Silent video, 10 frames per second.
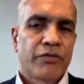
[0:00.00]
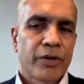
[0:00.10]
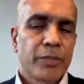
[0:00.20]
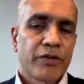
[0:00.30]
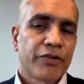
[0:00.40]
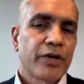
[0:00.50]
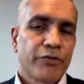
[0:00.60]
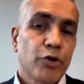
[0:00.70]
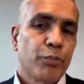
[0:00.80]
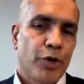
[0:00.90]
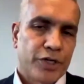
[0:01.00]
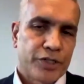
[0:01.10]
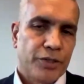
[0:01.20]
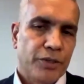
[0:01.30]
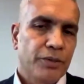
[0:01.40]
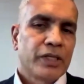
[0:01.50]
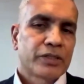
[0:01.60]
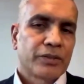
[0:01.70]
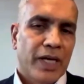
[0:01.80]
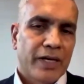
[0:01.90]
from different viewpoints though.
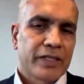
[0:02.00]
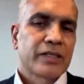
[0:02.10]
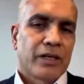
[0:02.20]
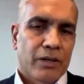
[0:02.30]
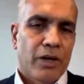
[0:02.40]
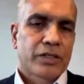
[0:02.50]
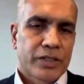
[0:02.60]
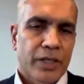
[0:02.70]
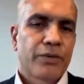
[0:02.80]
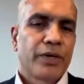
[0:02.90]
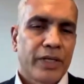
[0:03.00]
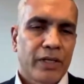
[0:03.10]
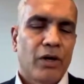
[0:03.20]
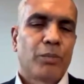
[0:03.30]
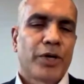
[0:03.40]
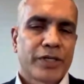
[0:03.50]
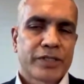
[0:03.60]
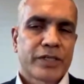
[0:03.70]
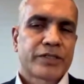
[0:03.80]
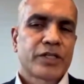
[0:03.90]
So that is cost, security,
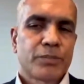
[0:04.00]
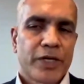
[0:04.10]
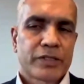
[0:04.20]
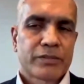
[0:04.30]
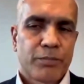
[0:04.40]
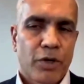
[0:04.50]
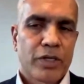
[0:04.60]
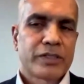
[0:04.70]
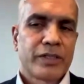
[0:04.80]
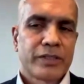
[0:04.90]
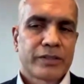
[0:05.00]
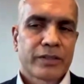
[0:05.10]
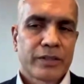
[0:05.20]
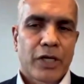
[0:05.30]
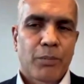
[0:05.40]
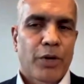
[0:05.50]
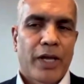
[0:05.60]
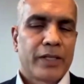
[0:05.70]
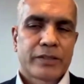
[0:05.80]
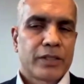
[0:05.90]
operations, assessments, policies,
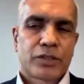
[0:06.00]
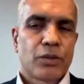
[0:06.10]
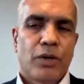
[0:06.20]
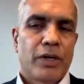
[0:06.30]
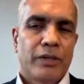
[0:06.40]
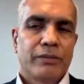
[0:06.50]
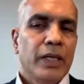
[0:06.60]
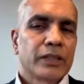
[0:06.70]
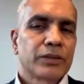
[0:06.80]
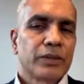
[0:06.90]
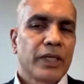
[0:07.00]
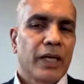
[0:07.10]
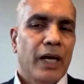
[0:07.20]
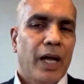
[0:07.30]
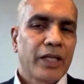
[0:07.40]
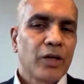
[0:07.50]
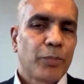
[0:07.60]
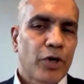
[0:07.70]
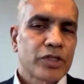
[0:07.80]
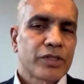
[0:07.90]
compliance, and so on. So the other
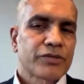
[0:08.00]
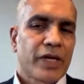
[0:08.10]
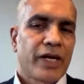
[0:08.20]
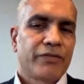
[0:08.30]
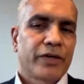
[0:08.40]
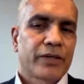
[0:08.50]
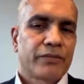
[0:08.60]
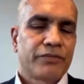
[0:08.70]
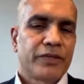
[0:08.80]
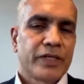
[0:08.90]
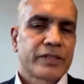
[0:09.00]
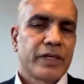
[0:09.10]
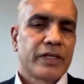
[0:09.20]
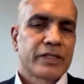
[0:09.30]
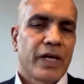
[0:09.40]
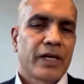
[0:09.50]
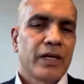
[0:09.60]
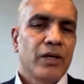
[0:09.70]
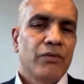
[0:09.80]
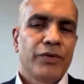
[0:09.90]
positive side effect of this is
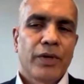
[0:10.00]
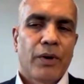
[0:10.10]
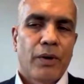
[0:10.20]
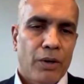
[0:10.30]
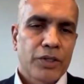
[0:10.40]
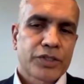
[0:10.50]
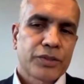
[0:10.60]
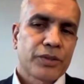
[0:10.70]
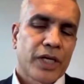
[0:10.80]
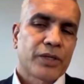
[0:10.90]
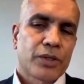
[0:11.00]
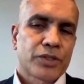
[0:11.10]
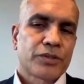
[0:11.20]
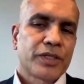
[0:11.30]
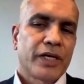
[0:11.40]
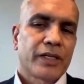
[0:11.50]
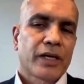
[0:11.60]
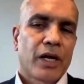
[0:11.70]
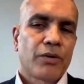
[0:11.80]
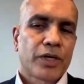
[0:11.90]
that we also get to associate the
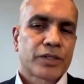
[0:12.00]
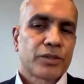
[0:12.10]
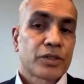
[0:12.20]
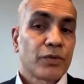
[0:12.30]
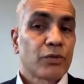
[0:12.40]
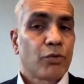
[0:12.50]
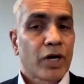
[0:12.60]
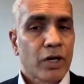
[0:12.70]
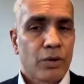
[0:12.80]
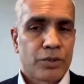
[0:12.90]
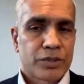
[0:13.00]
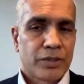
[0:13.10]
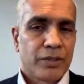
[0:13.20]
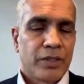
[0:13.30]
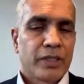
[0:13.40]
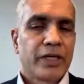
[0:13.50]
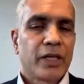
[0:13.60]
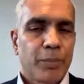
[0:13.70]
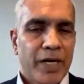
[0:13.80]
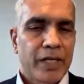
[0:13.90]
cloud resource with workloads, the
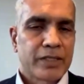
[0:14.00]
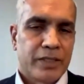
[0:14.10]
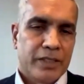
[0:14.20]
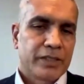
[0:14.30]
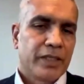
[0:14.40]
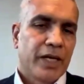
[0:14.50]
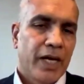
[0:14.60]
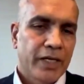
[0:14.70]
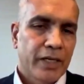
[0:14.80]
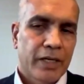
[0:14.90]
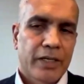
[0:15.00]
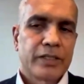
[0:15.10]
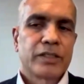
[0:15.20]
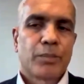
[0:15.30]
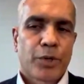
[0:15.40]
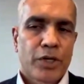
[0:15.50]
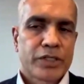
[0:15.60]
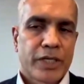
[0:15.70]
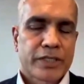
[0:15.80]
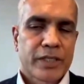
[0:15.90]
dependencies, the hierarchies, the
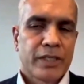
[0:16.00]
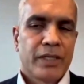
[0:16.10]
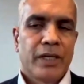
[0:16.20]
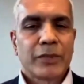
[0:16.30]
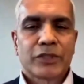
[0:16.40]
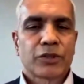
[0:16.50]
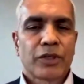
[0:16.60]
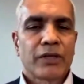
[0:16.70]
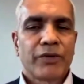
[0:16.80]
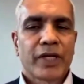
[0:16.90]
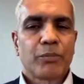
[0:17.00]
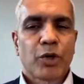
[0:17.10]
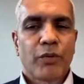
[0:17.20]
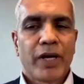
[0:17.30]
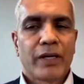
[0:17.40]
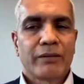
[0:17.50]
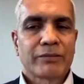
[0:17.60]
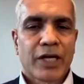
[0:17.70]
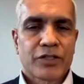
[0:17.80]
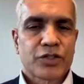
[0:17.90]
projects, so that we can provide
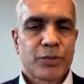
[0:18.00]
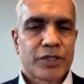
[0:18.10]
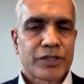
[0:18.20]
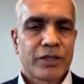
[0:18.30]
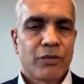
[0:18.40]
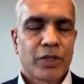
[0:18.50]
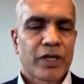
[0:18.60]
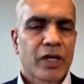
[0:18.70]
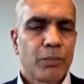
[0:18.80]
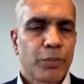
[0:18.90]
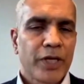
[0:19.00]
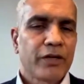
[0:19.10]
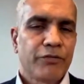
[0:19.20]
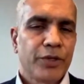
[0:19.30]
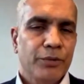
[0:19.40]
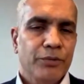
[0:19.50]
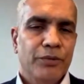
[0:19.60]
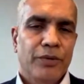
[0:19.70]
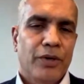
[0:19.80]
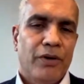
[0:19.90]
customers with a complete view
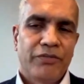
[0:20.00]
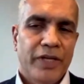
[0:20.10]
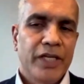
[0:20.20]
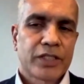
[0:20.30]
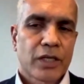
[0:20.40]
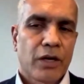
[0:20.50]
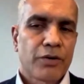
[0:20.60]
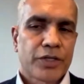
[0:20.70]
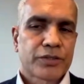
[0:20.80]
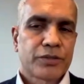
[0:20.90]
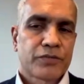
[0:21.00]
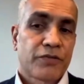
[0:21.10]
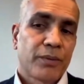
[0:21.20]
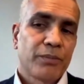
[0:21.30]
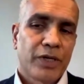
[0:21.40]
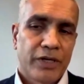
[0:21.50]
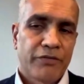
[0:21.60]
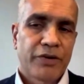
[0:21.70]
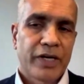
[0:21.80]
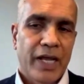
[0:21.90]
of each cloud resource from
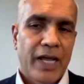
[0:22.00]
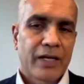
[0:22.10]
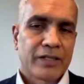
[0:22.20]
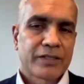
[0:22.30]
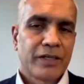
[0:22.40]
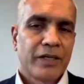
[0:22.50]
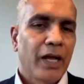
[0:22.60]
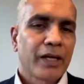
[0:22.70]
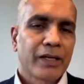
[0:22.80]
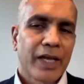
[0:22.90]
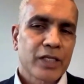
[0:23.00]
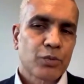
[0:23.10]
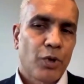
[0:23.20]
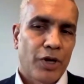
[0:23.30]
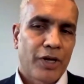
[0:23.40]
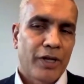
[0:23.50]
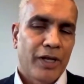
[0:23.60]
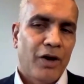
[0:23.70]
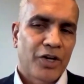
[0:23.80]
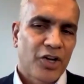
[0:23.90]
different angles. Guess what?
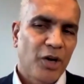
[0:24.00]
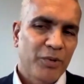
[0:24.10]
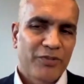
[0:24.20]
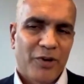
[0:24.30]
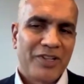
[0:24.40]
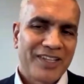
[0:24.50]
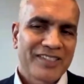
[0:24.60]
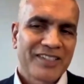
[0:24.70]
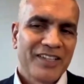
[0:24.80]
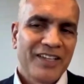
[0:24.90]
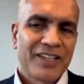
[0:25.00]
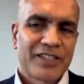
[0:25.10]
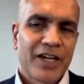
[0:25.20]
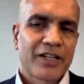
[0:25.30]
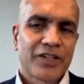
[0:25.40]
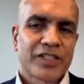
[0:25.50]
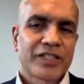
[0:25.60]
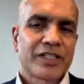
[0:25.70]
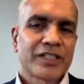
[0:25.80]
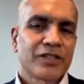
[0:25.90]
On top of all this,
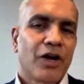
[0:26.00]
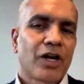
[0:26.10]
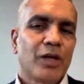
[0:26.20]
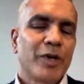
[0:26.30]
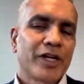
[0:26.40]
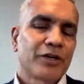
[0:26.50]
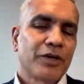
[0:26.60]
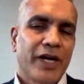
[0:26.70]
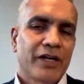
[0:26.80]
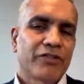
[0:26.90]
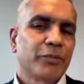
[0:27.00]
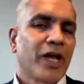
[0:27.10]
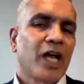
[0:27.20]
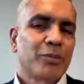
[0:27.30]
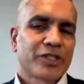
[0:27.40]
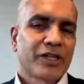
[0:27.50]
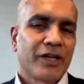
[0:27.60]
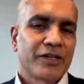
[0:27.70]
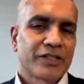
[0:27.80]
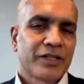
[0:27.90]
CR360 is not limited to data from the
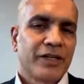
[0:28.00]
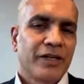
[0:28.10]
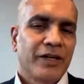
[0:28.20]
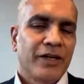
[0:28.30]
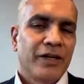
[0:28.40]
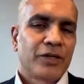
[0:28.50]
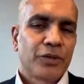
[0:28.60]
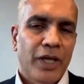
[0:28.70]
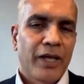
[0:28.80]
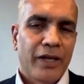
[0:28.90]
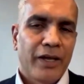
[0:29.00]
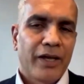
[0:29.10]
hyperscalers. Today,